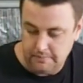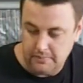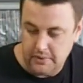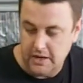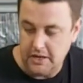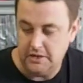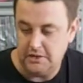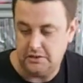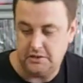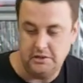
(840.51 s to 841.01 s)

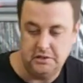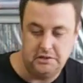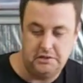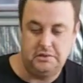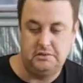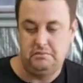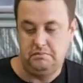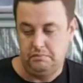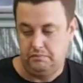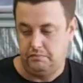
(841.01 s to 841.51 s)
He's
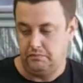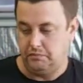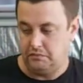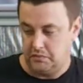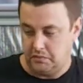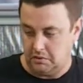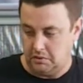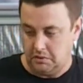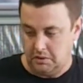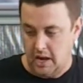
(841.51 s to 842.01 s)
just
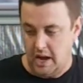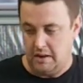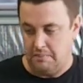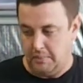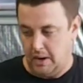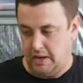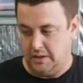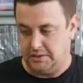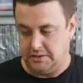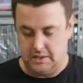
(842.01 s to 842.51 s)
had
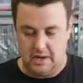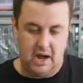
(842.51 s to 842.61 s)
mates that